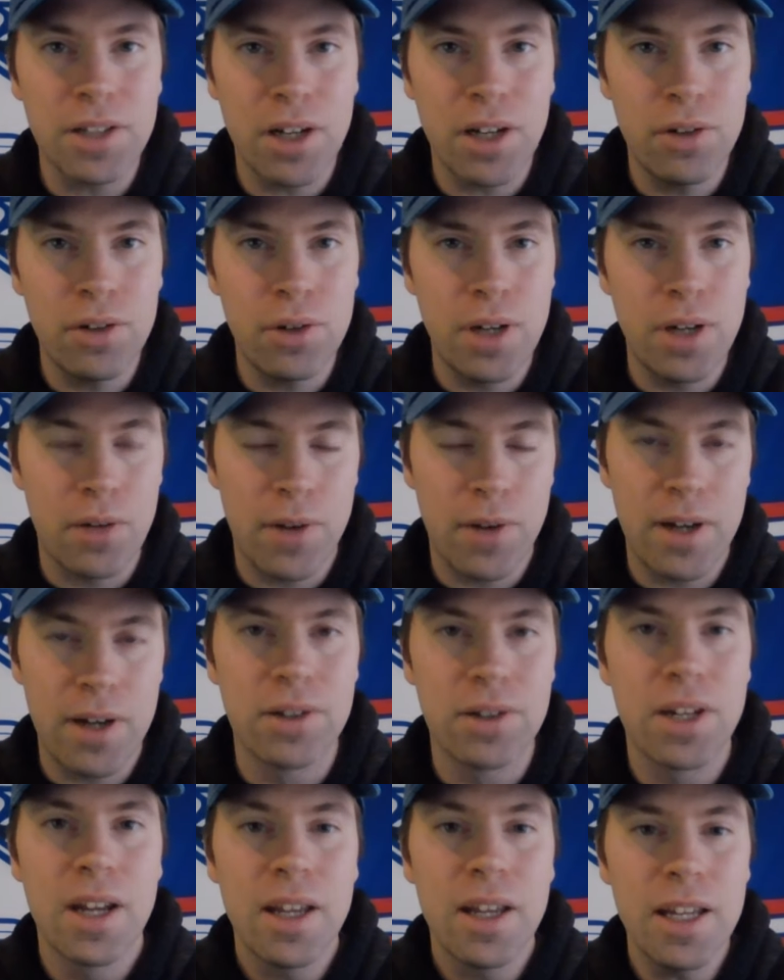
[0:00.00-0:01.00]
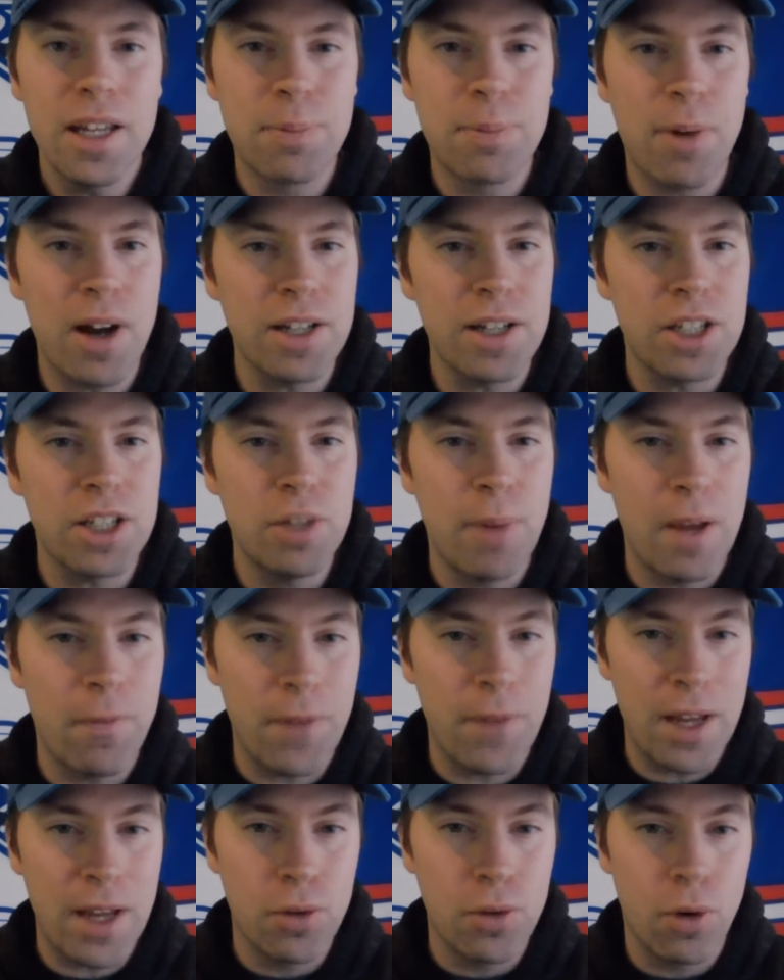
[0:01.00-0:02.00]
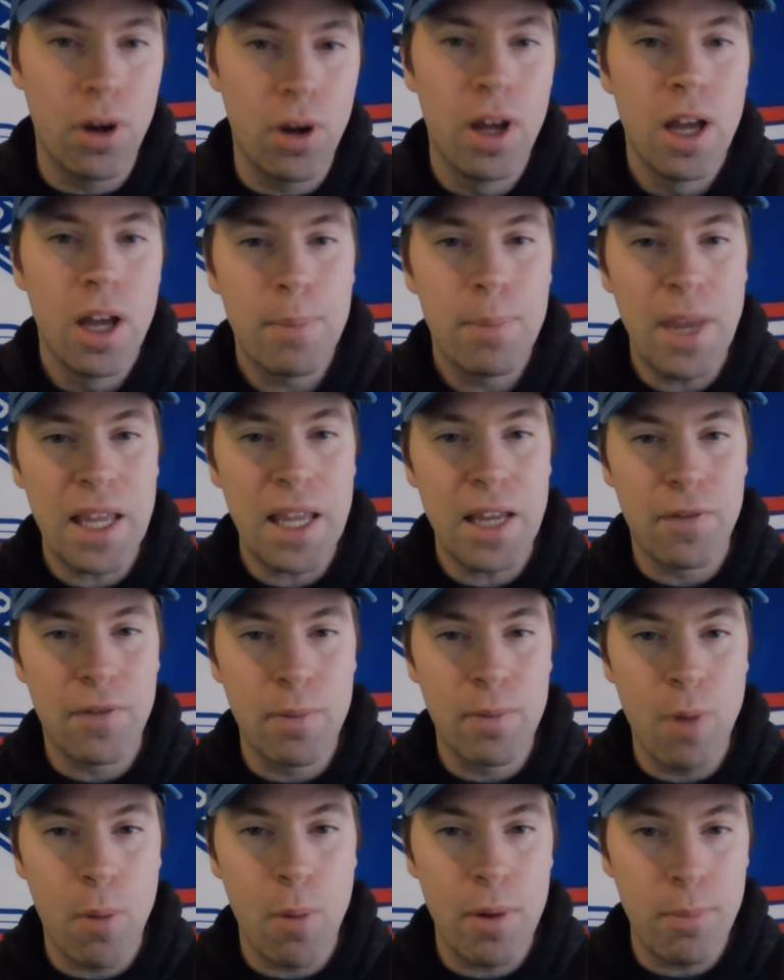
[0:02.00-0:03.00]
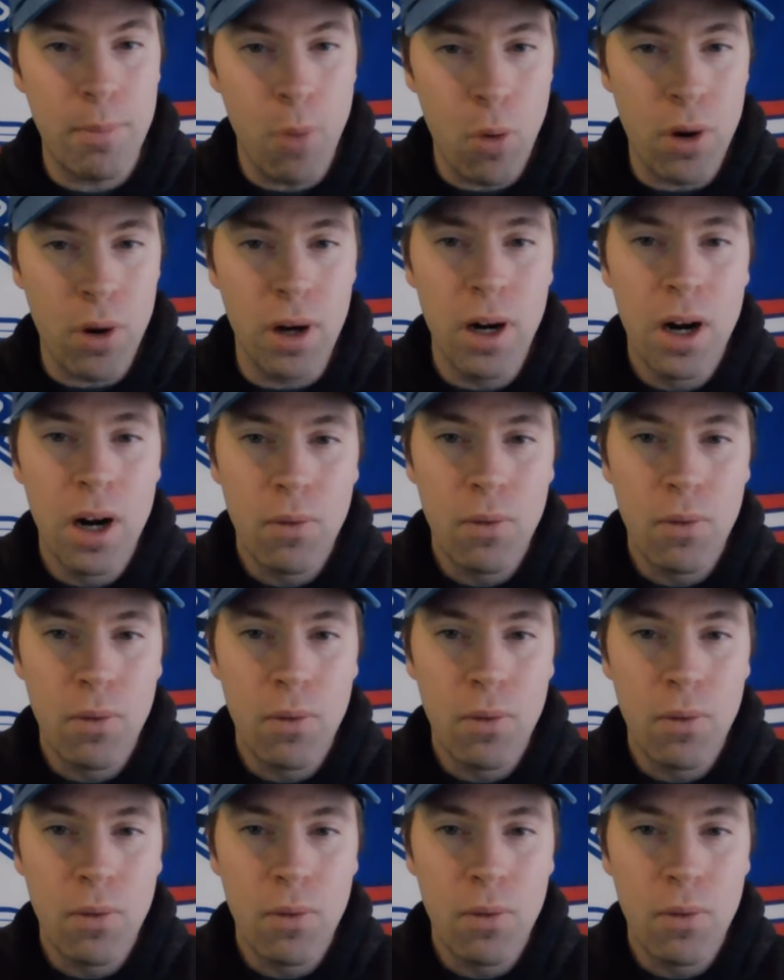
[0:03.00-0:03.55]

On New York Rangers is brought to you by FanDuel. Make every moment more.